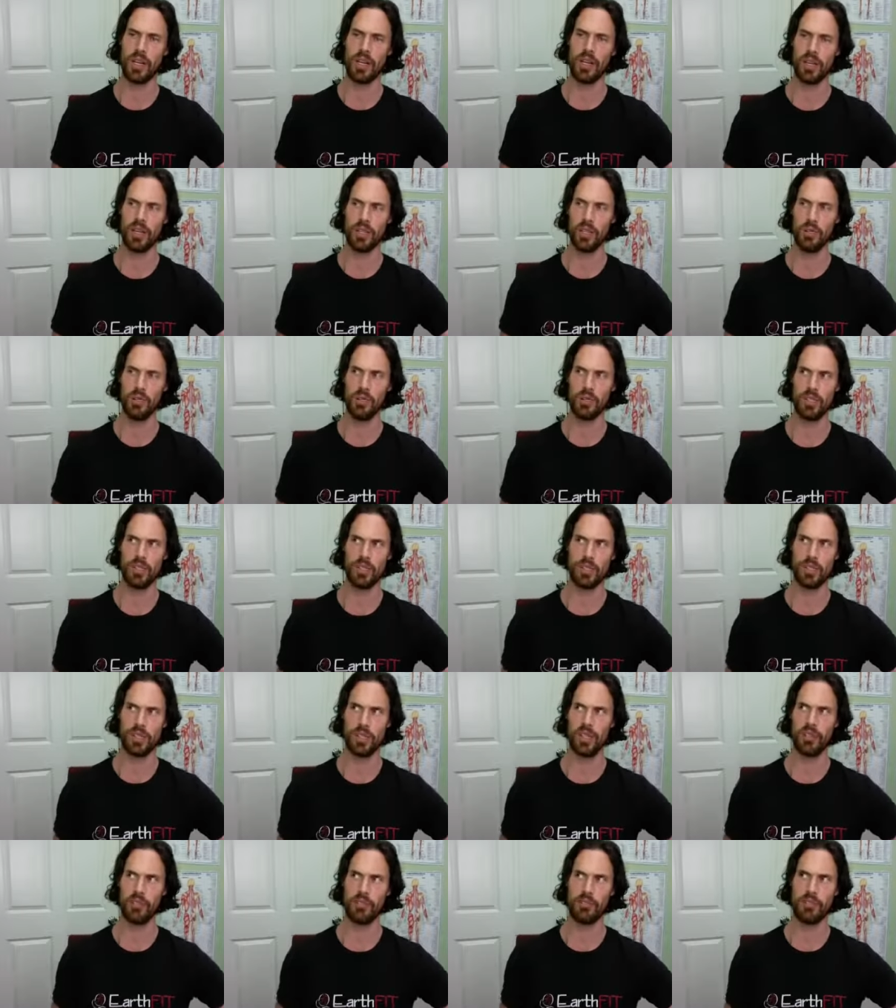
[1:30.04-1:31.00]
can you
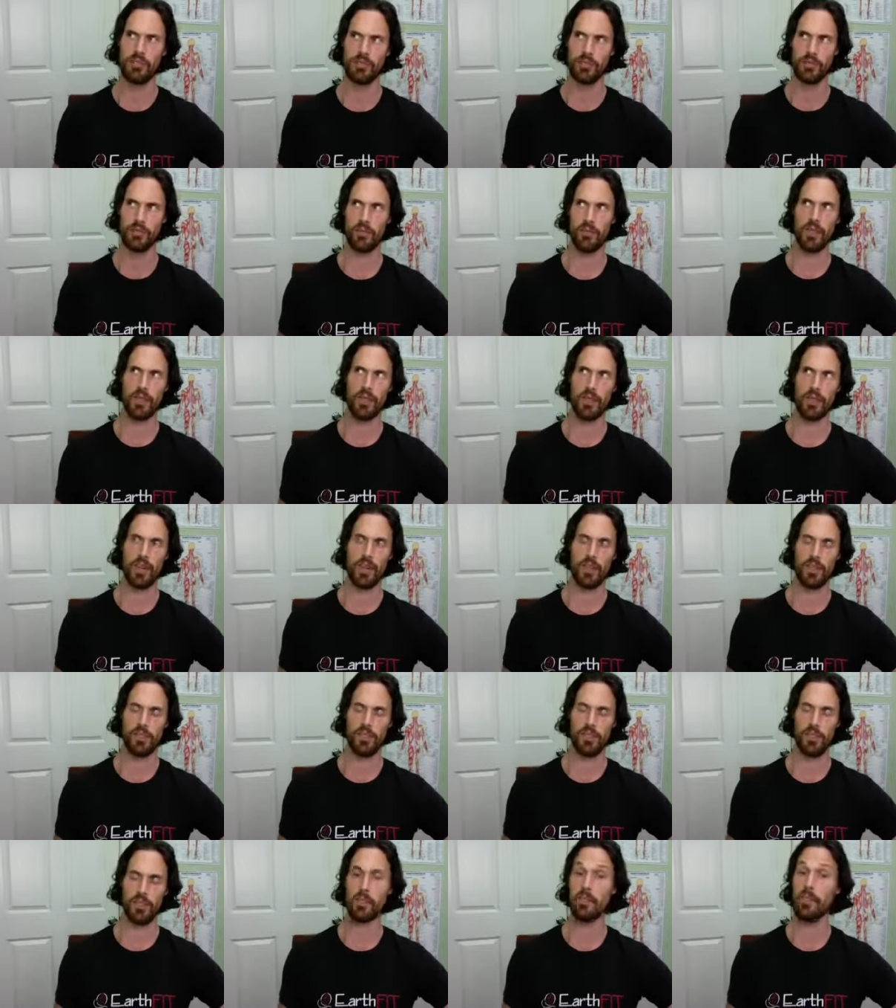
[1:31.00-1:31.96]
just give
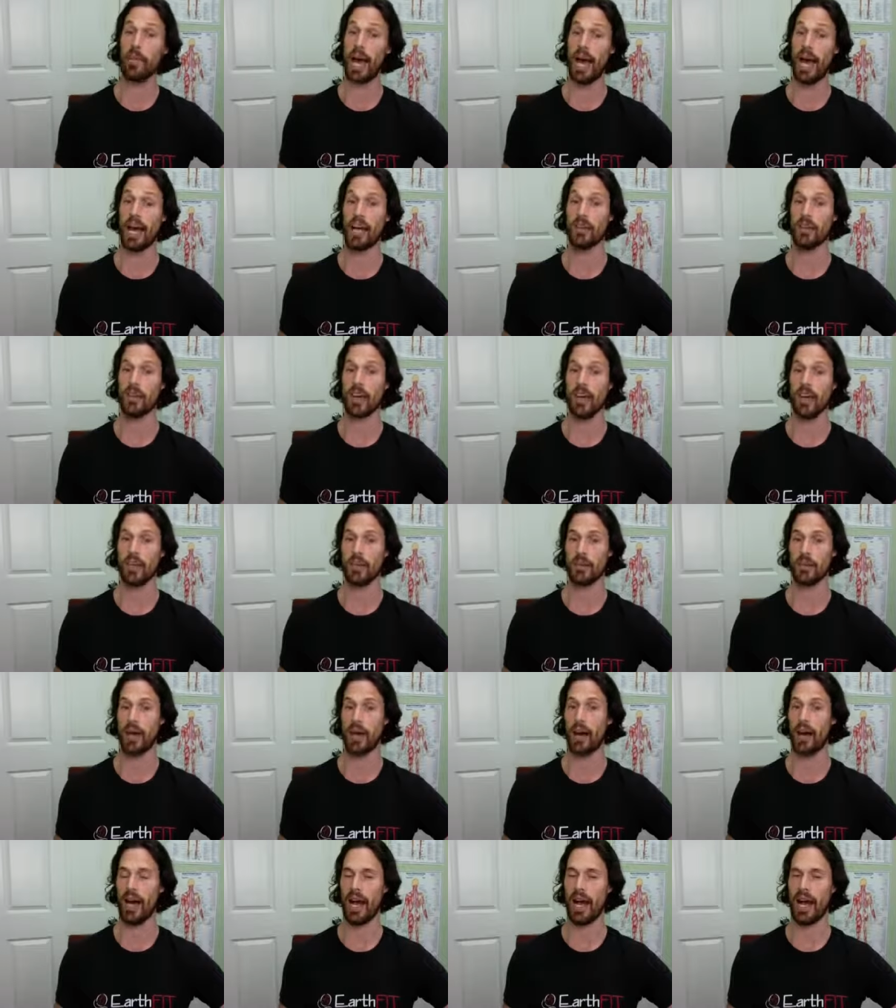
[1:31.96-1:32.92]
us some background
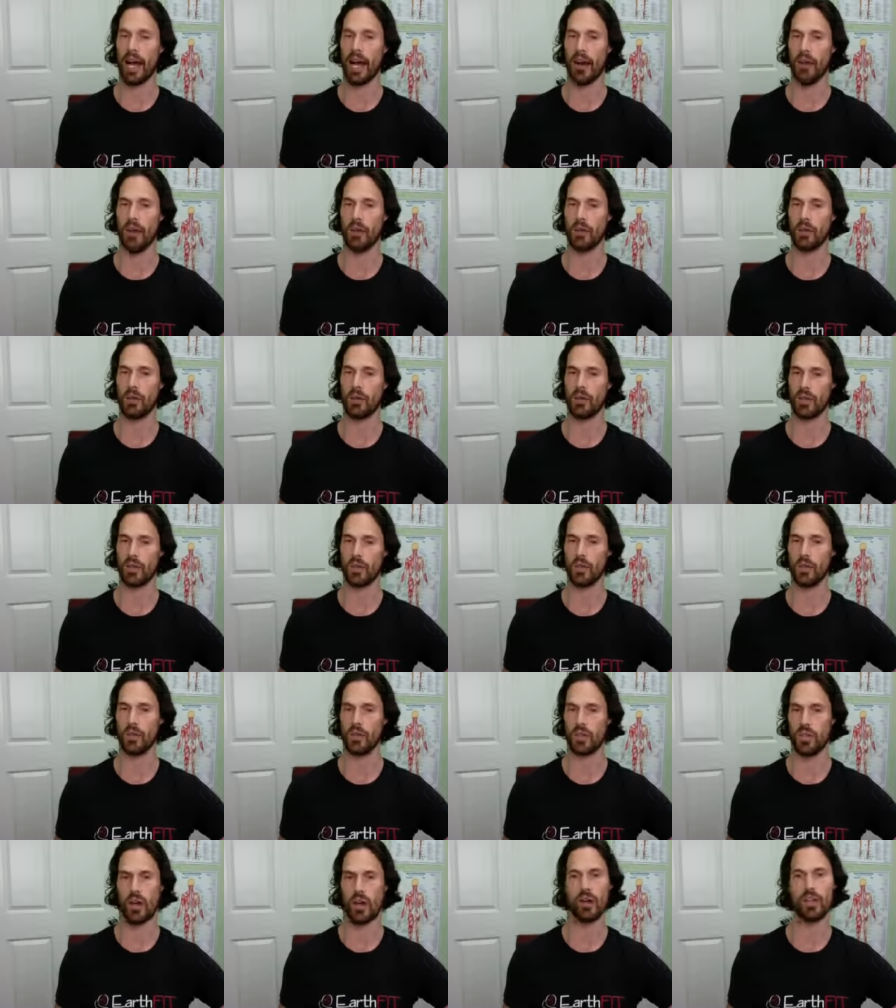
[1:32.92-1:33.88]
about how you
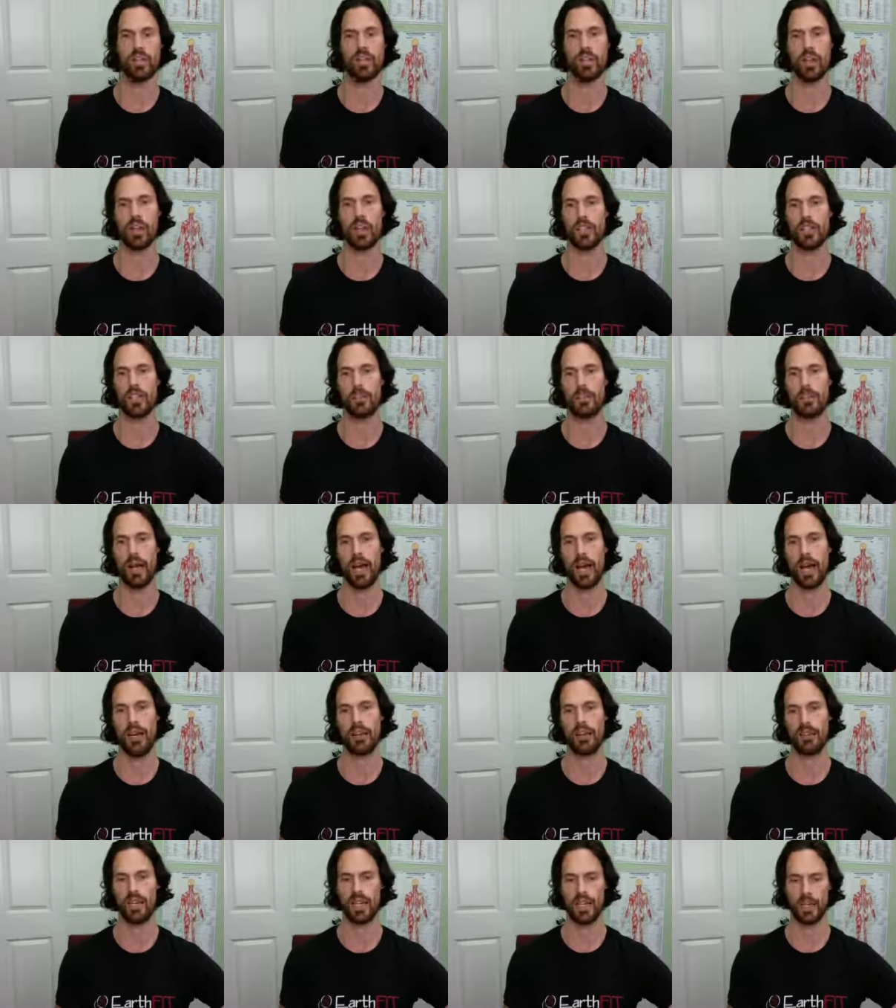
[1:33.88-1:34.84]
started on this
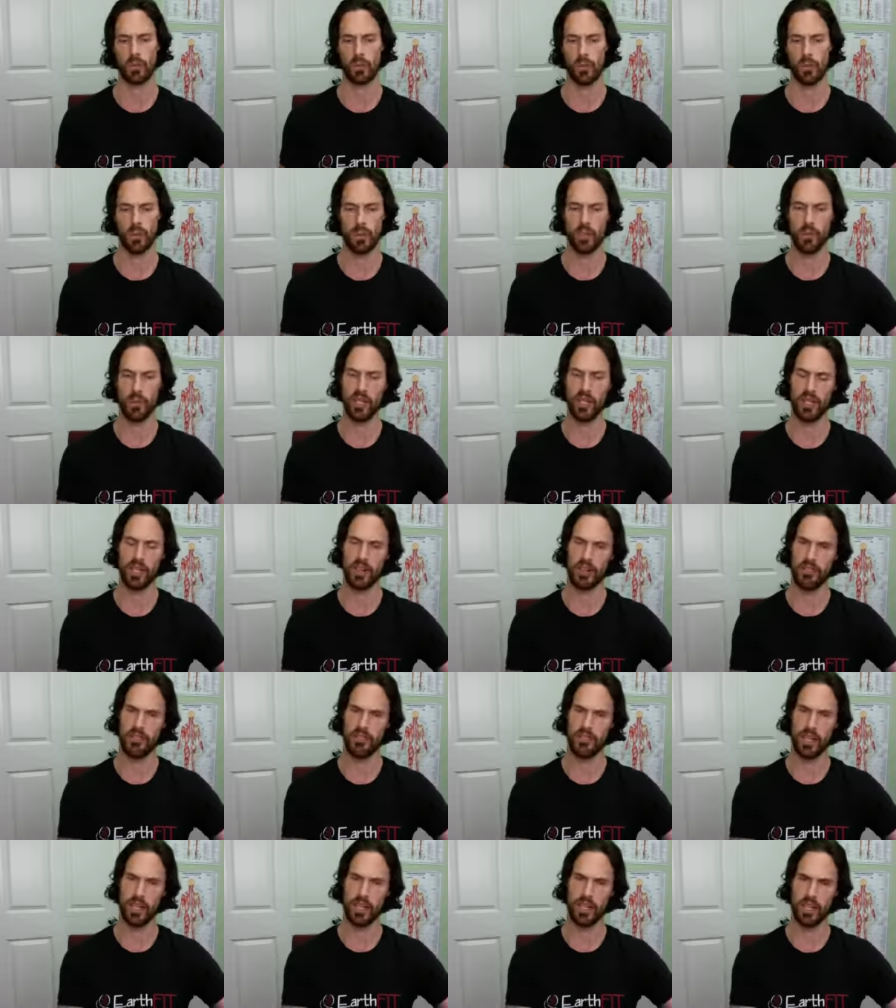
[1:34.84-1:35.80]
path? Like, were you in the
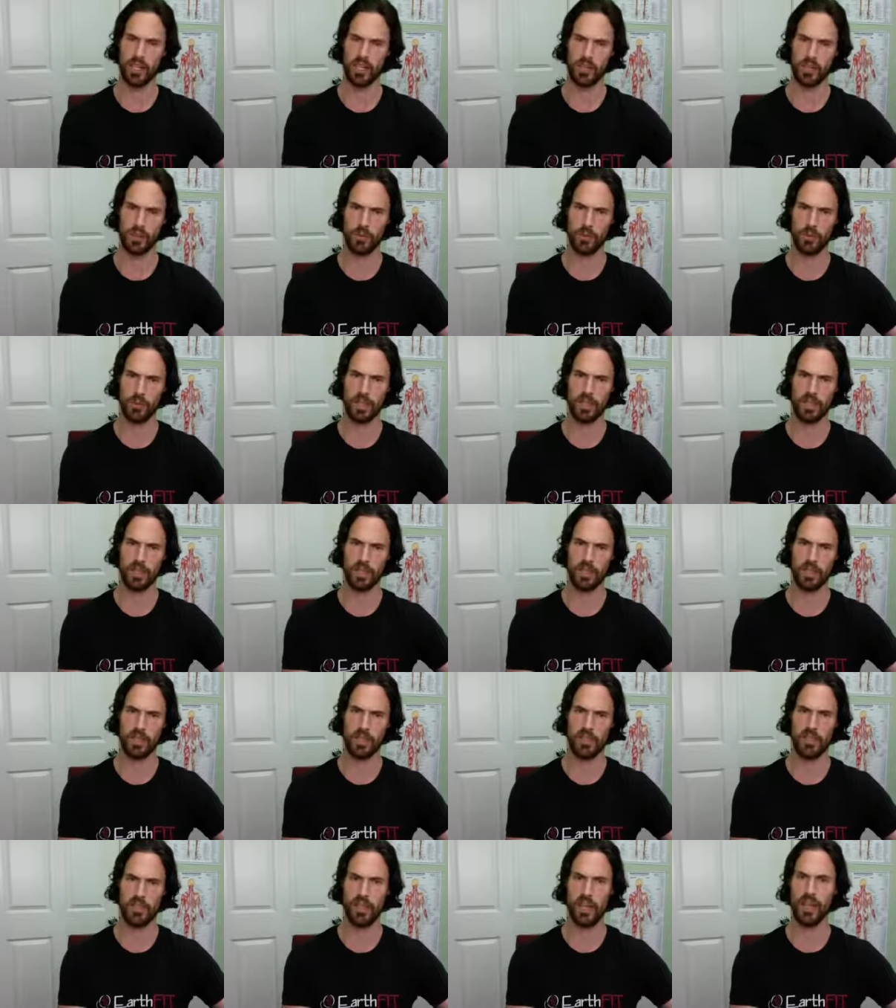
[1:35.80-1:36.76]
financial
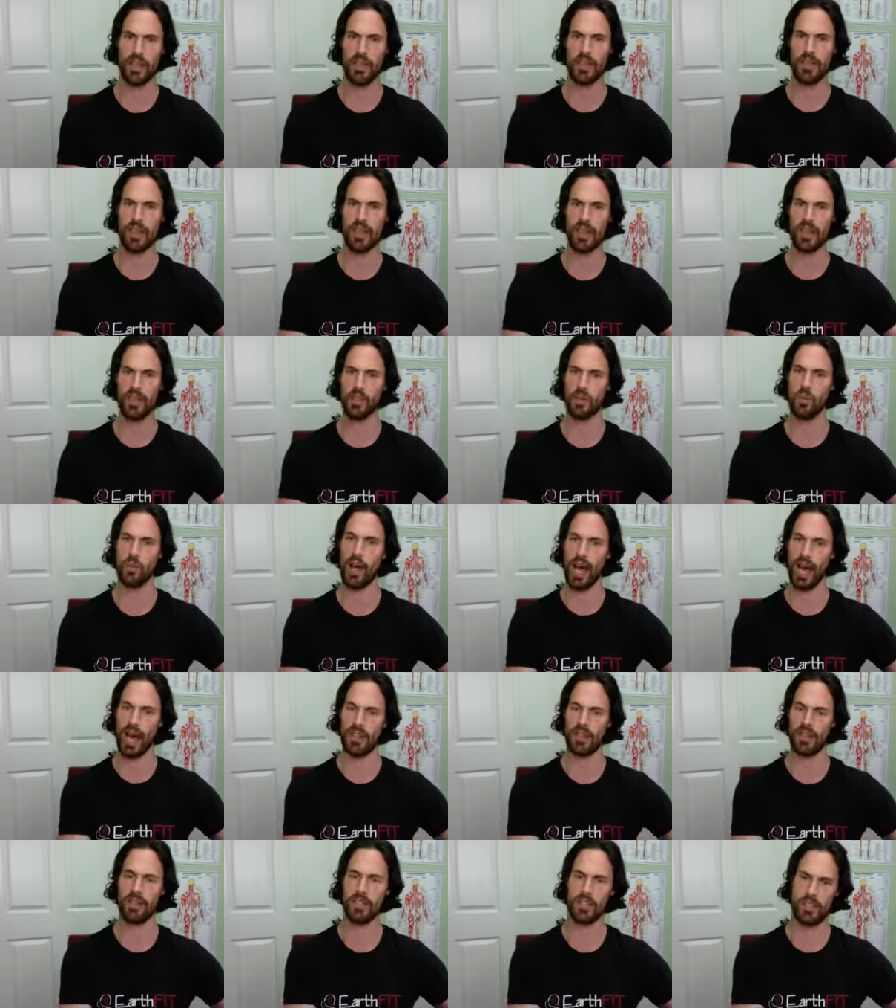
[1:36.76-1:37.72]
business and then you
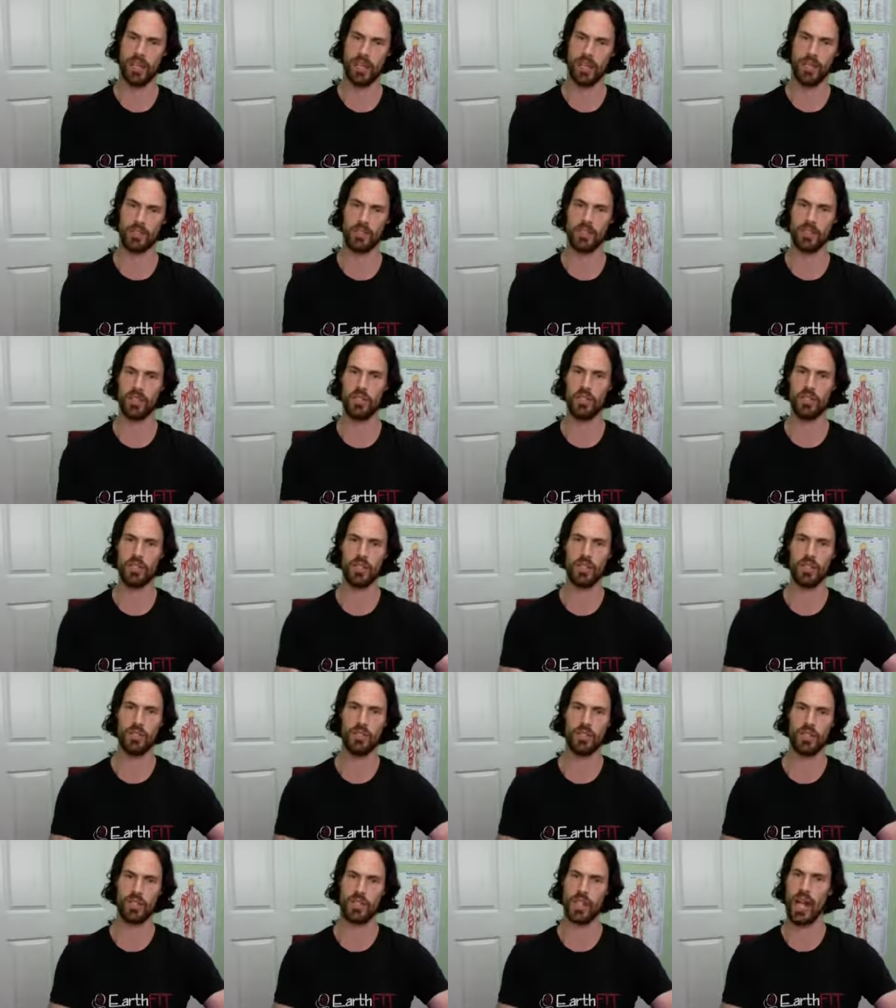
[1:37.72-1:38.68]
had these health
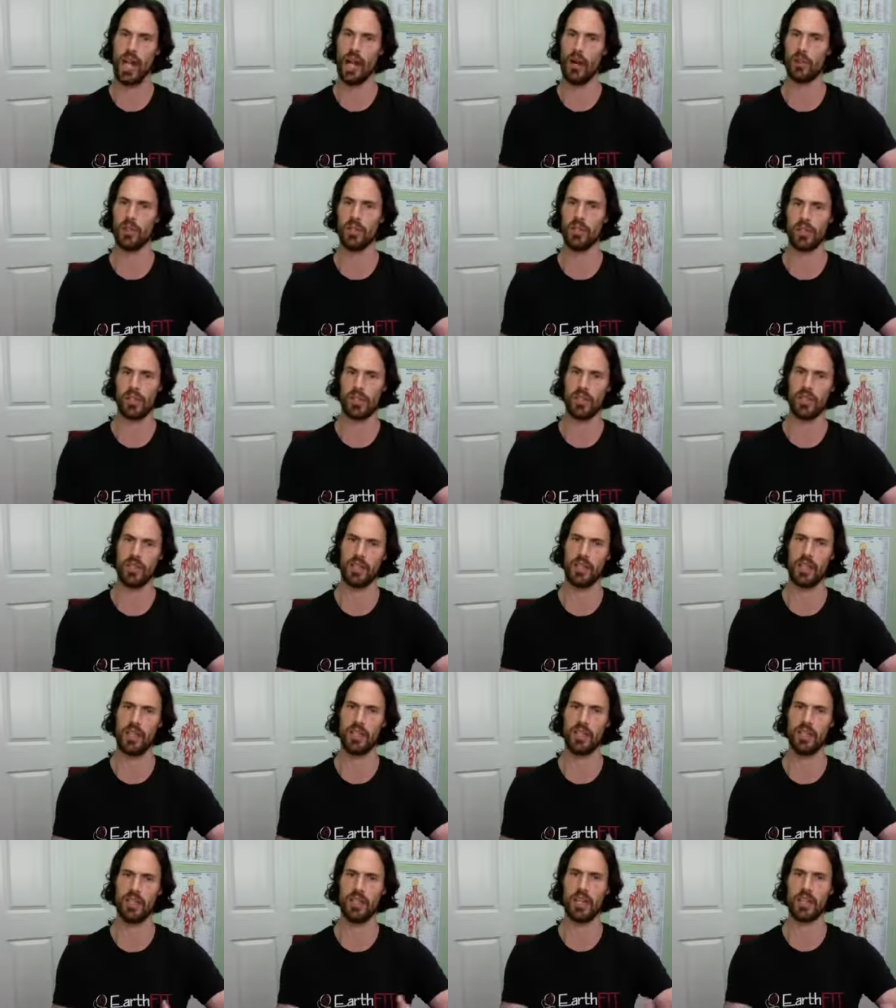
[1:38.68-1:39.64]
issues, and how was it
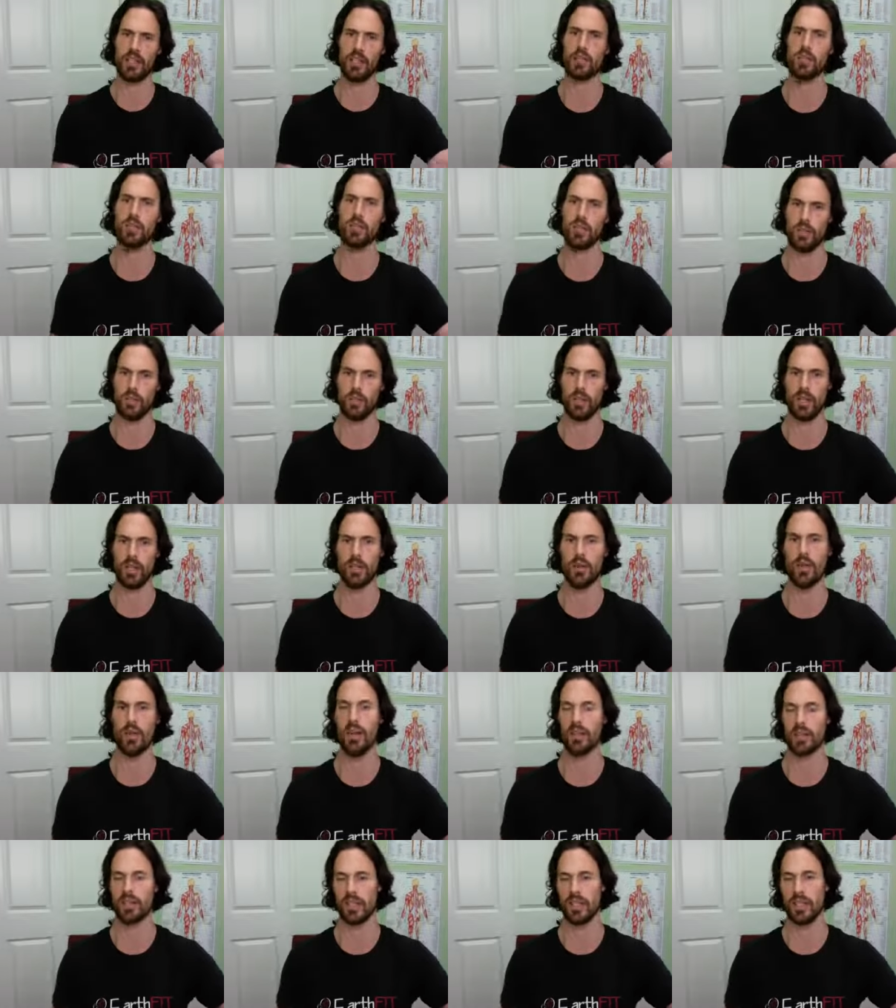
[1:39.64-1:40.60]
that led you to where you
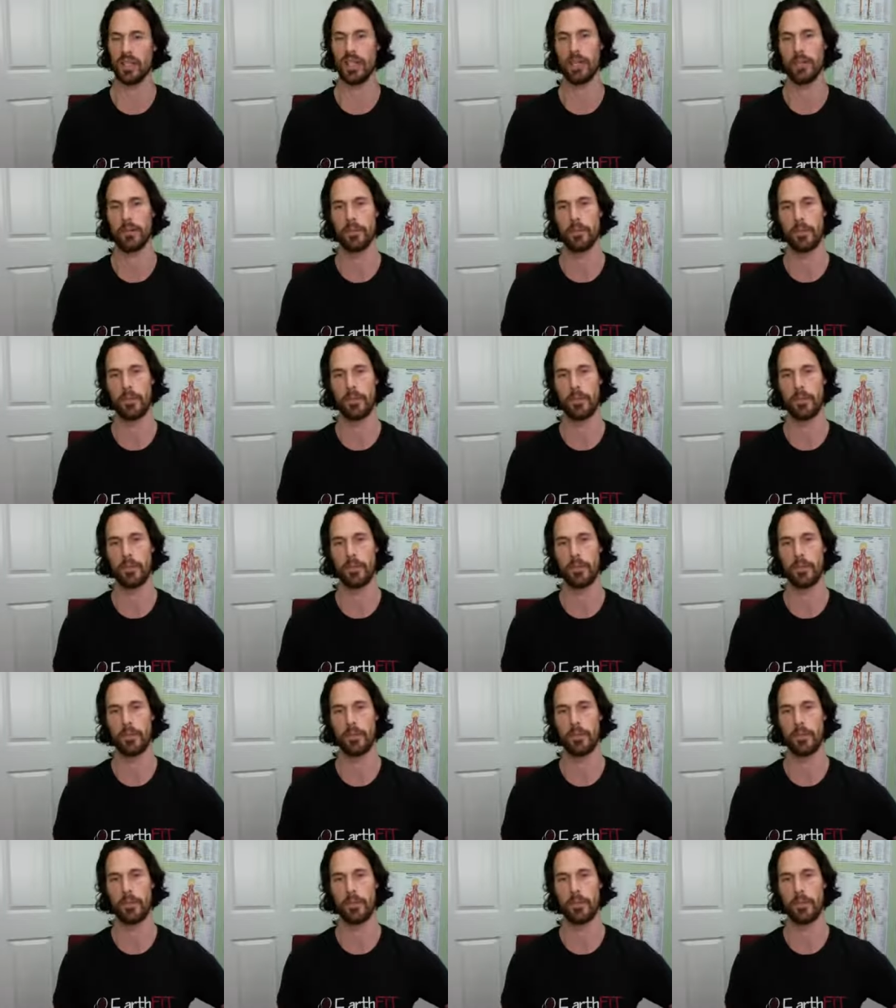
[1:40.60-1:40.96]
are today?